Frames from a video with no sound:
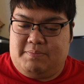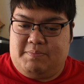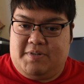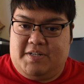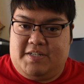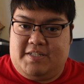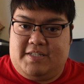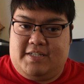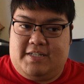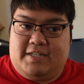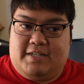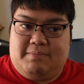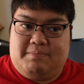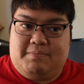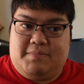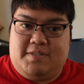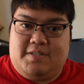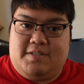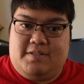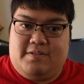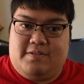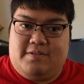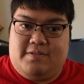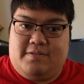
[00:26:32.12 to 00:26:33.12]
brings it up
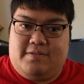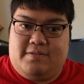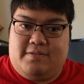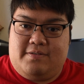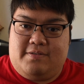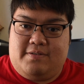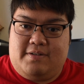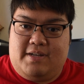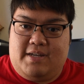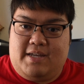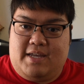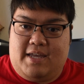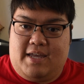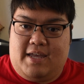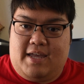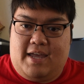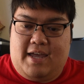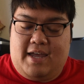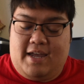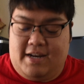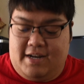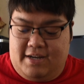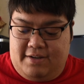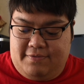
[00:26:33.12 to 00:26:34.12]
to
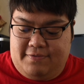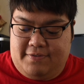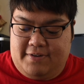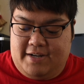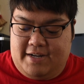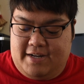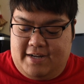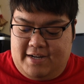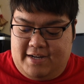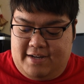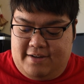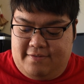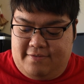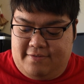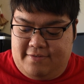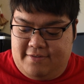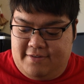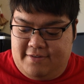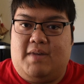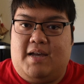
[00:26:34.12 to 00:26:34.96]
$85.